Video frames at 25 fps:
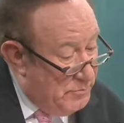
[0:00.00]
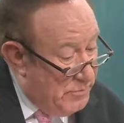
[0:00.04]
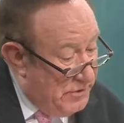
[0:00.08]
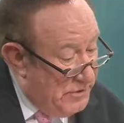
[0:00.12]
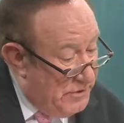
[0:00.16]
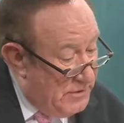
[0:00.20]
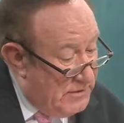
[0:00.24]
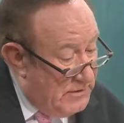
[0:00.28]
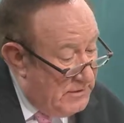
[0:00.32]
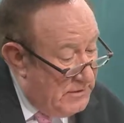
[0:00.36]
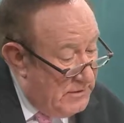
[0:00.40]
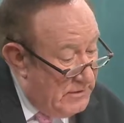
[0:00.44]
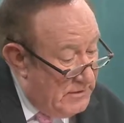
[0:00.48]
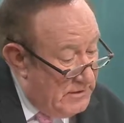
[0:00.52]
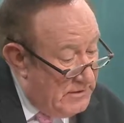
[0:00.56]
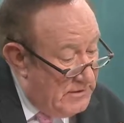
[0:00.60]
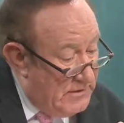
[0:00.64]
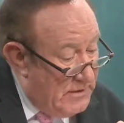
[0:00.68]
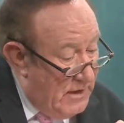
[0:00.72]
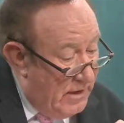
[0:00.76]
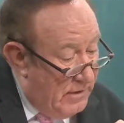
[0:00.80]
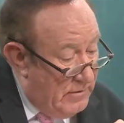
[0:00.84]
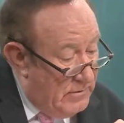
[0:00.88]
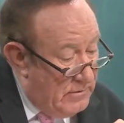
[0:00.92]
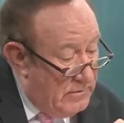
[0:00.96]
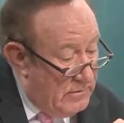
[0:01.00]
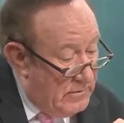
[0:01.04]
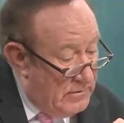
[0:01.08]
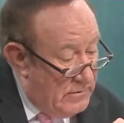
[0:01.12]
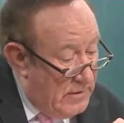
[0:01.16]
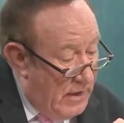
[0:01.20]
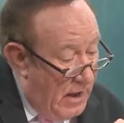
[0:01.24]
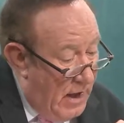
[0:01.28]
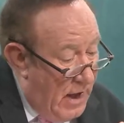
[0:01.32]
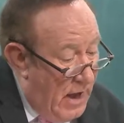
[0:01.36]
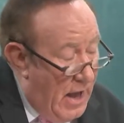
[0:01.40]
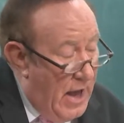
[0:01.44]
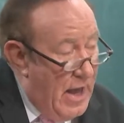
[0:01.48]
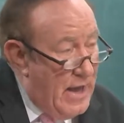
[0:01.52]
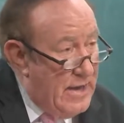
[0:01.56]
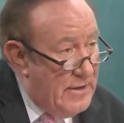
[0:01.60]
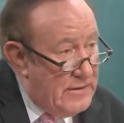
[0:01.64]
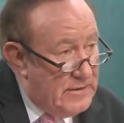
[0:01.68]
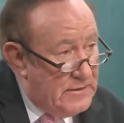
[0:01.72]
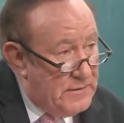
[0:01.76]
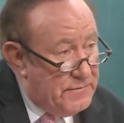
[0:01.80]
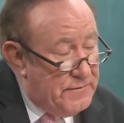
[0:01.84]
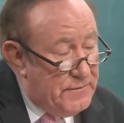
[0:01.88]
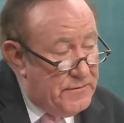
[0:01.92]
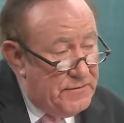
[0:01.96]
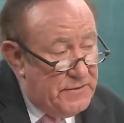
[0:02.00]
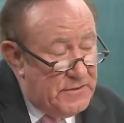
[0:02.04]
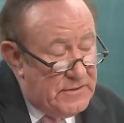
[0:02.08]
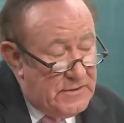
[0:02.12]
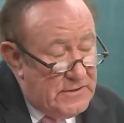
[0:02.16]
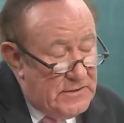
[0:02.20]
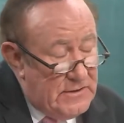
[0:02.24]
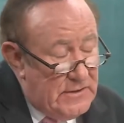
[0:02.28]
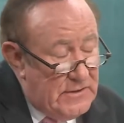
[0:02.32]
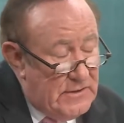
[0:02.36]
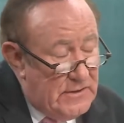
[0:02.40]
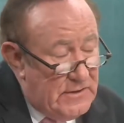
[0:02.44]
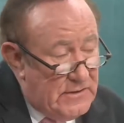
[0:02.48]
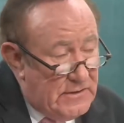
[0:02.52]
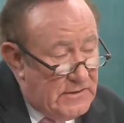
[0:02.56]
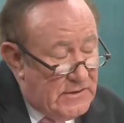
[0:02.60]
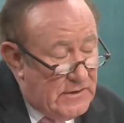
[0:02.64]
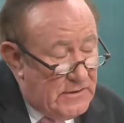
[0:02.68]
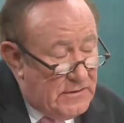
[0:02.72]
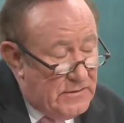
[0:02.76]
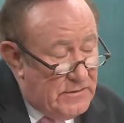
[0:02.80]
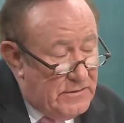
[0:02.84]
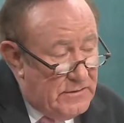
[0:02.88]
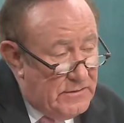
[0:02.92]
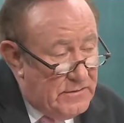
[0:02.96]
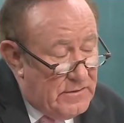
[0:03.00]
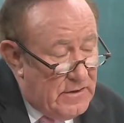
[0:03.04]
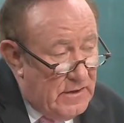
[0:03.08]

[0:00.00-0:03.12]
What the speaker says: burden is now the highest for 30 years under your